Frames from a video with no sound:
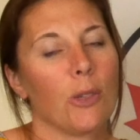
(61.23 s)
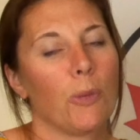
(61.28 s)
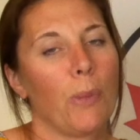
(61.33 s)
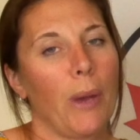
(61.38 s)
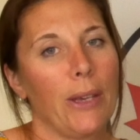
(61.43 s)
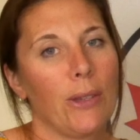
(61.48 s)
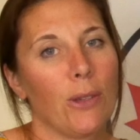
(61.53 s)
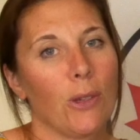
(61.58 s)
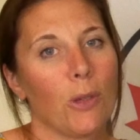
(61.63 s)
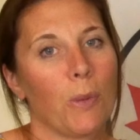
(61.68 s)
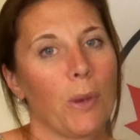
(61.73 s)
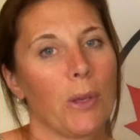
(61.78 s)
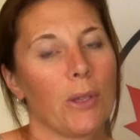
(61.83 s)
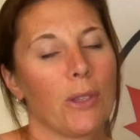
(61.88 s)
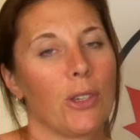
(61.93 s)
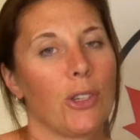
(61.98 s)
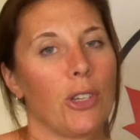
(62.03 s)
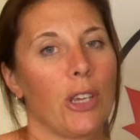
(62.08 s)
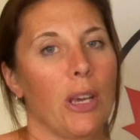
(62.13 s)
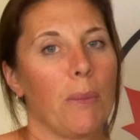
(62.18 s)
spousal
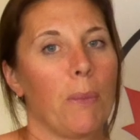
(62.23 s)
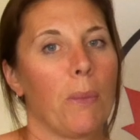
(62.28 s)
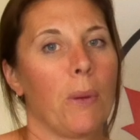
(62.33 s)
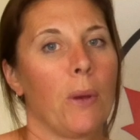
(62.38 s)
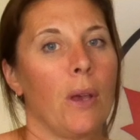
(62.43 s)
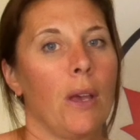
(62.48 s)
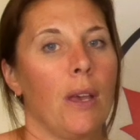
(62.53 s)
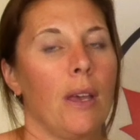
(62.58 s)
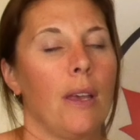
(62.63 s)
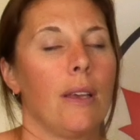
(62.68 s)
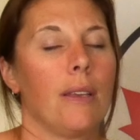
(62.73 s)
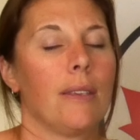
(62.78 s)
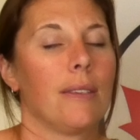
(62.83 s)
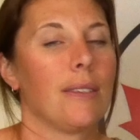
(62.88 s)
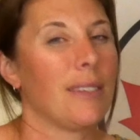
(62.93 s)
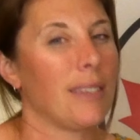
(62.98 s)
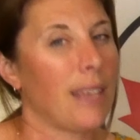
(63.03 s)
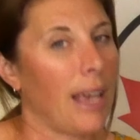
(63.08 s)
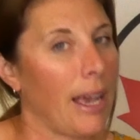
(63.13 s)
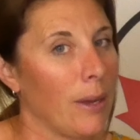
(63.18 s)
sponsorship
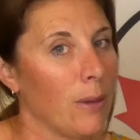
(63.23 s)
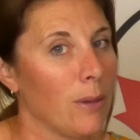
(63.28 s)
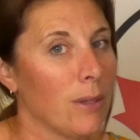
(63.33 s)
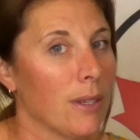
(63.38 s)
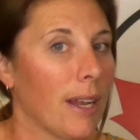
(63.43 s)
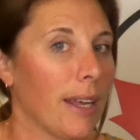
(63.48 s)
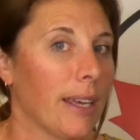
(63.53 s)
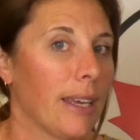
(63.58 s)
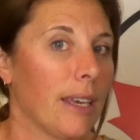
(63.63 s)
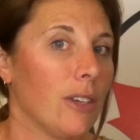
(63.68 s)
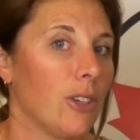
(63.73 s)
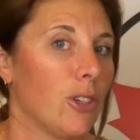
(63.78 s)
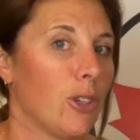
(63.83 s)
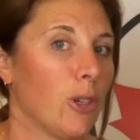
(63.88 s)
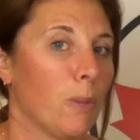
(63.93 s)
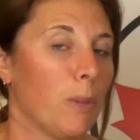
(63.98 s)
sounds like it should